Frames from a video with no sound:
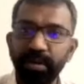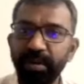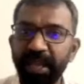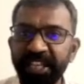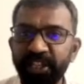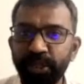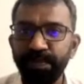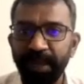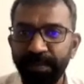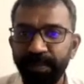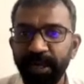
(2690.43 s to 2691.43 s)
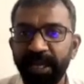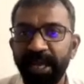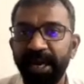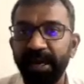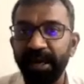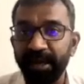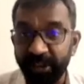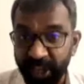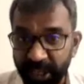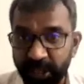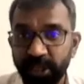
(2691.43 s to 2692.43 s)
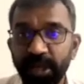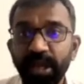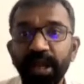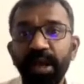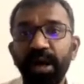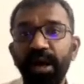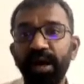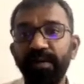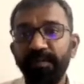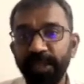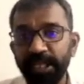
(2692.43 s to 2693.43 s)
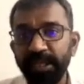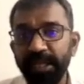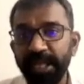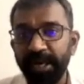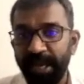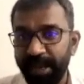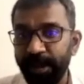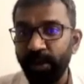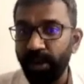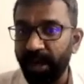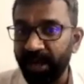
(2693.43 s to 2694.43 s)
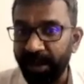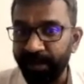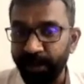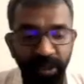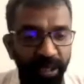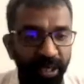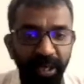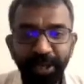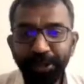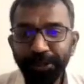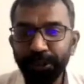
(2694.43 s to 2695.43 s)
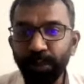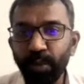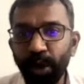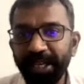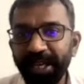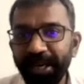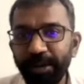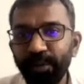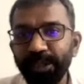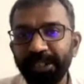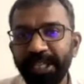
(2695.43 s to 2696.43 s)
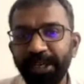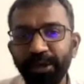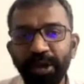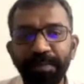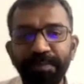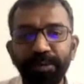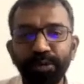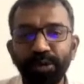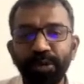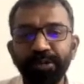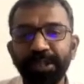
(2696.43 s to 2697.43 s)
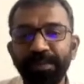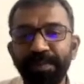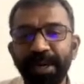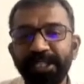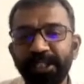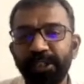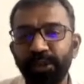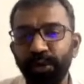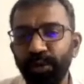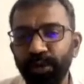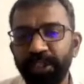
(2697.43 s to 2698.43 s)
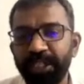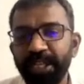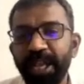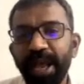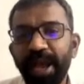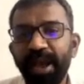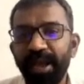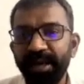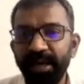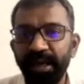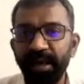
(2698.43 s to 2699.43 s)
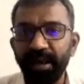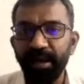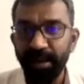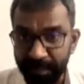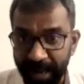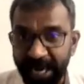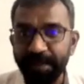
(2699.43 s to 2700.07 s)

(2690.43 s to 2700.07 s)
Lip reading: aged people can reach within their neighborhood and community. So what they did was they took up 2000 plus schools and made a